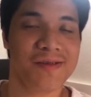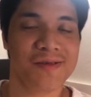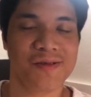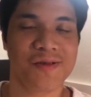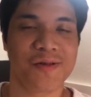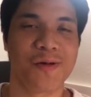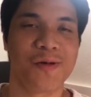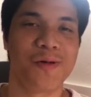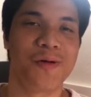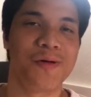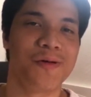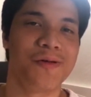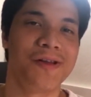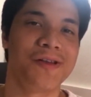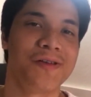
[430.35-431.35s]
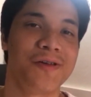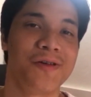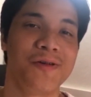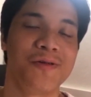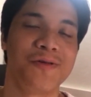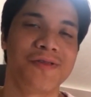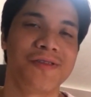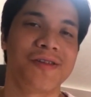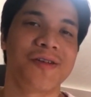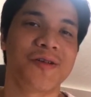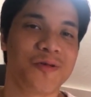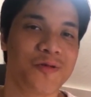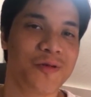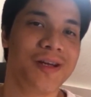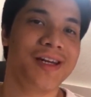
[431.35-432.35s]
so you'll need to use
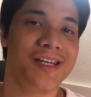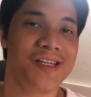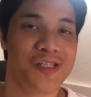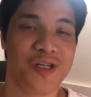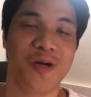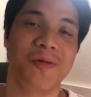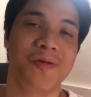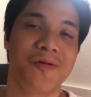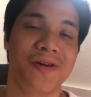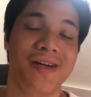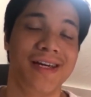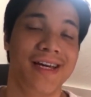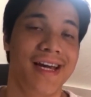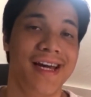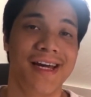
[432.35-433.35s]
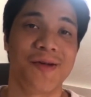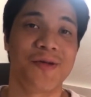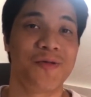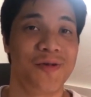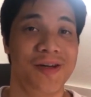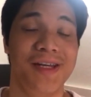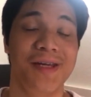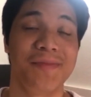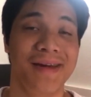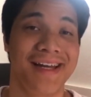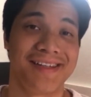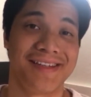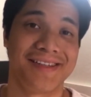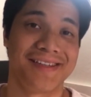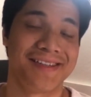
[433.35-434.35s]
3D geometry and 3D maths.